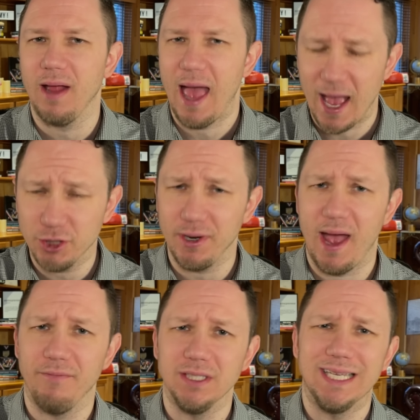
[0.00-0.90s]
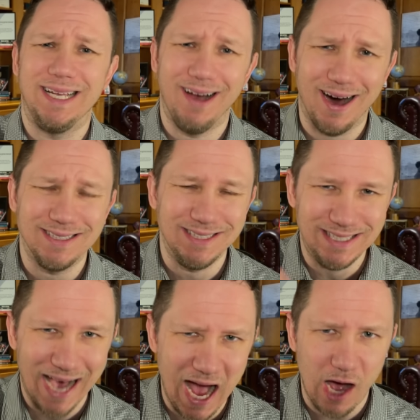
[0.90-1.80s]
actually having to cut
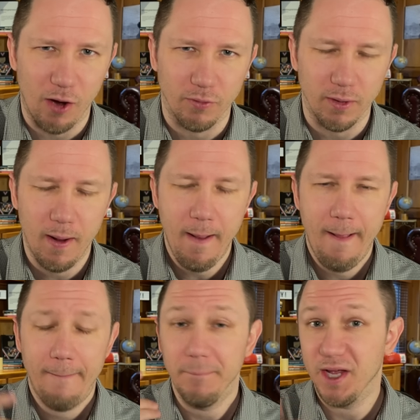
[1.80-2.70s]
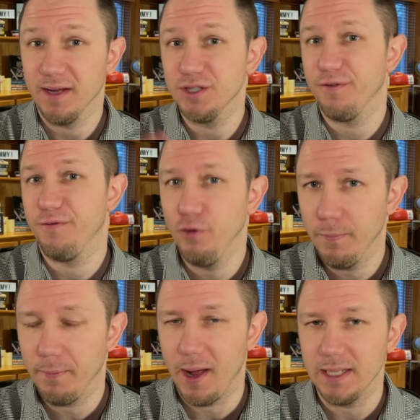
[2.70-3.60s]
down because of
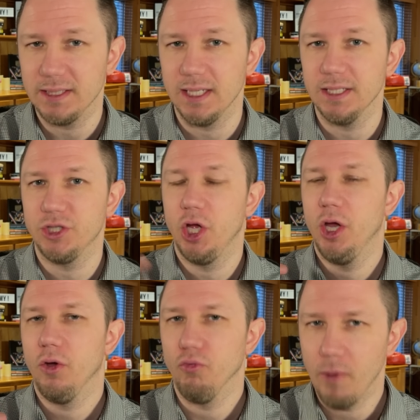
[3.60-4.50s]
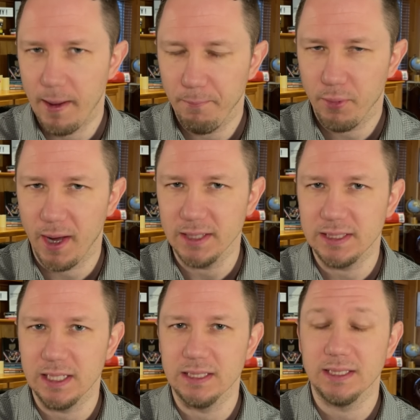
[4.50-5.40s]
food prices, rent
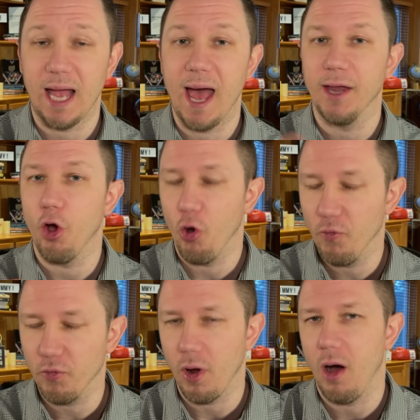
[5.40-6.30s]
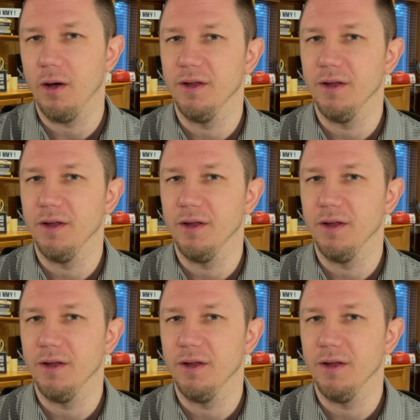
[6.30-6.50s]
prices, and overall